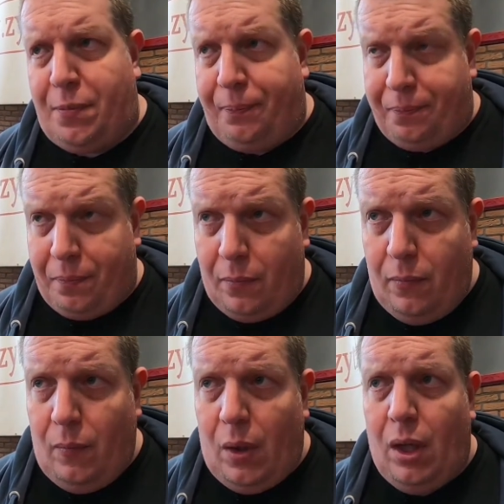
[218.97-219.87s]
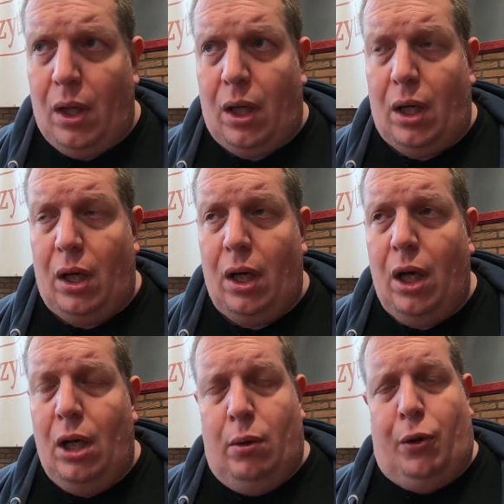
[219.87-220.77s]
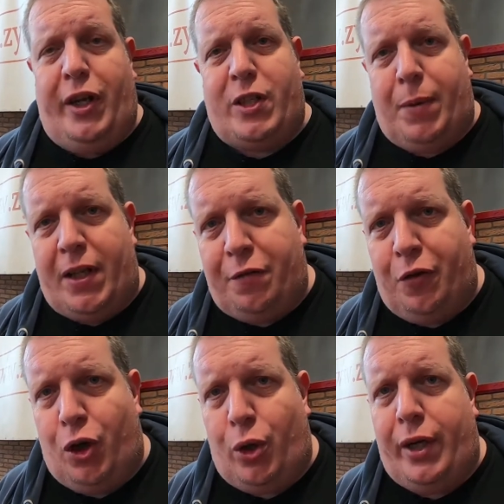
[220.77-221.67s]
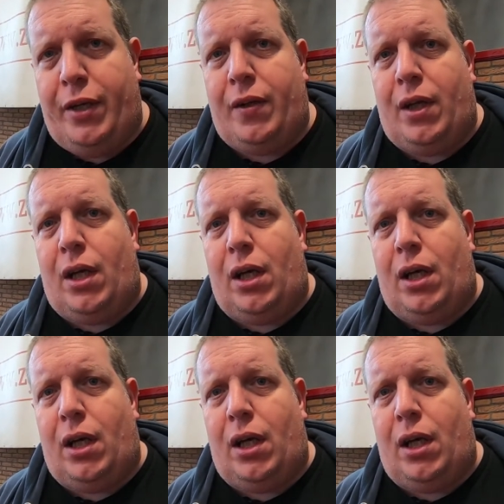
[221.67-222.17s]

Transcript: Uh, we want to expand further in uh,